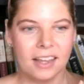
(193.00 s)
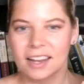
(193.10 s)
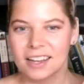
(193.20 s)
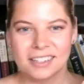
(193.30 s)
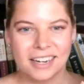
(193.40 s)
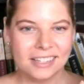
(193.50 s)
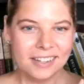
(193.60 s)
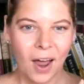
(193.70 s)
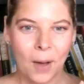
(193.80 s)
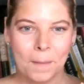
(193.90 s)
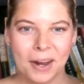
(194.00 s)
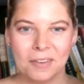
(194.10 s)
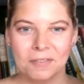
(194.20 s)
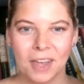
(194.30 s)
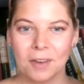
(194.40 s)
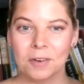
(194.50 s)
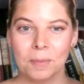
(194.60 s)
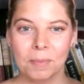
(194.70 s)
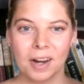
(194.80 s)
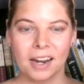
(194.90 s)
Like I said, it's not my
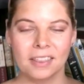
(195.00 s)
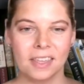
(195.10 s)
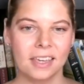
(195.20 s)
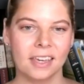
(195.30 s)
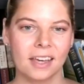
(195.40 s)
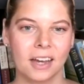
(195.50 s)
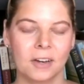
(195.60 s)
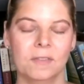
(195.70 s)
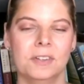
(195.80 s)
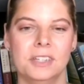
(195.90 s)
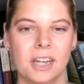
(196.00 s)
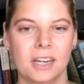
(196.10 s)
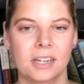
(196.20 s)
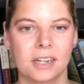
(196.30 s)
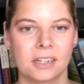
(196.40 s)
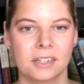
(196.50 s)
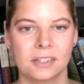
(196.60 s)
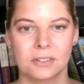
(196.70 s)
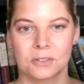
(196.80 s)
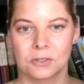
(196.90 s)
favorite, but I think it kind of did
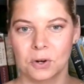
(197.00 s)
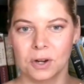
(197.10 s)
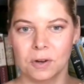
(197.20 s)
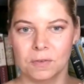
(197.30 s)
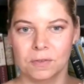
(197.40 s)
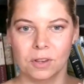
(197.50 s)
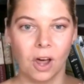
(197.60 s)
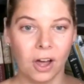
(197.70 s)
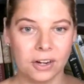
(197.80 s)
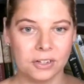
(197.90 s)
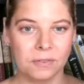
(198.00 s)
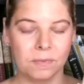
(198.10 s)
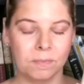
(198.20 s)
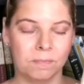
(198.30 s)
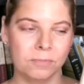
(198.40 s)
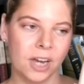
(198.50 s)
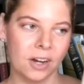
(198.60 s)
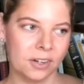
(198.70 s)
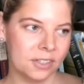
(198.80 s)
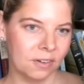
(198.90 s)
sort of launch
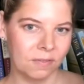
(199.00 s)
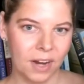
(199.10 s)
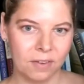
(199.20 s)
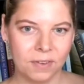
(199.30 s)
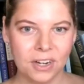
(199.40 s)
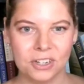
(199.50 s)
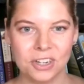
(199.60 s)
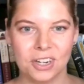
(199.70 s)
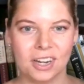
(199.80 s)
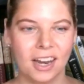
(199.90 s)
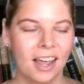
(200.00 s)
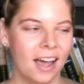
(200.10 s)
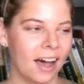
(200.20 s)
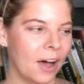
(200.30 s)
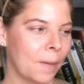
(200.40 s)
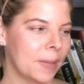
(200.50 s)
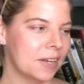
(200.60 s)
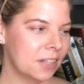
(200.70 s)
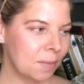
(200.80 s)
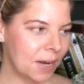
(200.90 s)
Jane Austen fan fiction
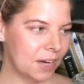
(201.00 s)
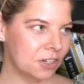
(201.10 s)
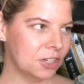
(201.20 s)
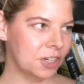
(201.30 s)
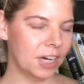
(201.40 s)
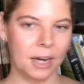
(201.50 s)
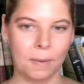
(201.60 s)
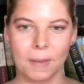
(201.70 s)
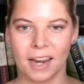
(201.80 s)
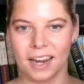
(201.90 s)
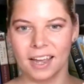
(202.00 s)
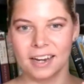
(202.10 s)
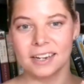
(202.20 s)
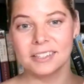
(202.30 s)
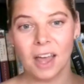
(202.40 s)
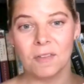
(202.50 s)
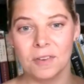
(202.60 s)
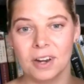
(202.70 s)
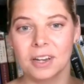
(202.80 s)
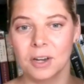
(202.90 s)
into the mainstream, and it's
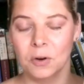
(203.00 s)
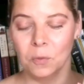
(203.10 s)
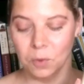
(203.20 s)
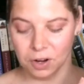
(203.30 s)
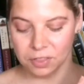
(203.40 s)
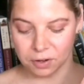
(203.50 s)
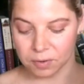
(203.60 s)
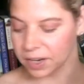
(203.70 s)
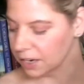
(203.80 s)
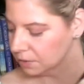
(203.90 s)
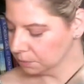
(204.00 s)
definitely worth a read.